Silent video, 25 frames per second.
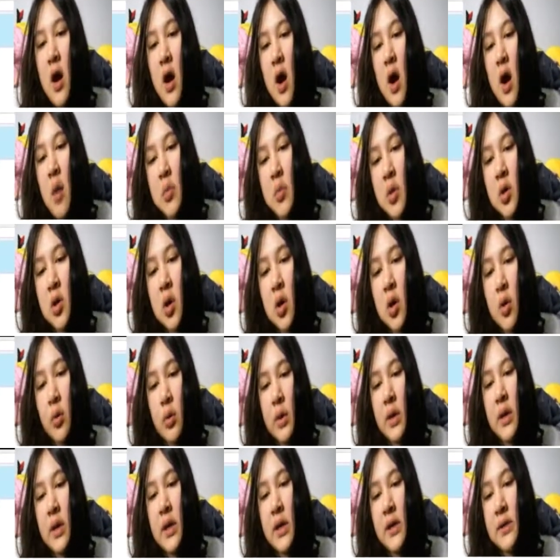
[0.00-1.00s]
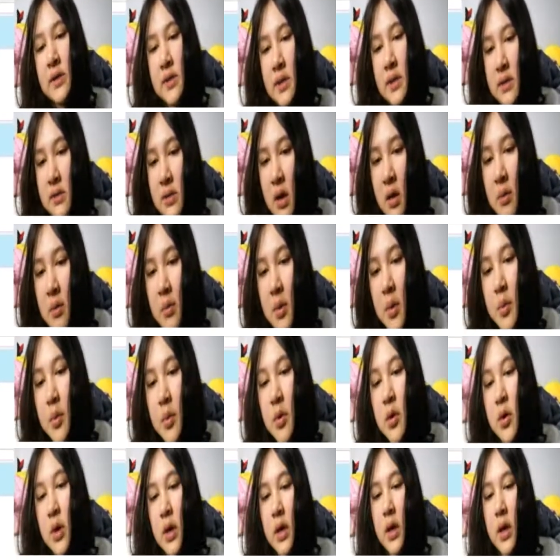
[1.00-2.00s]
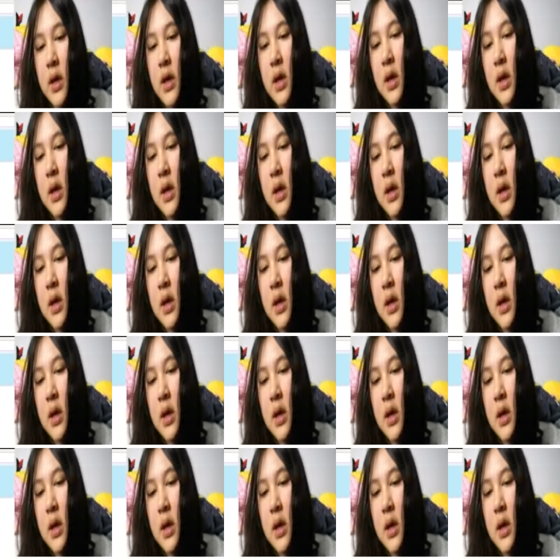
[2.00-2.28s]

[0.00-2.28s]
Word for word: I'm a girl. It says I'm a boy.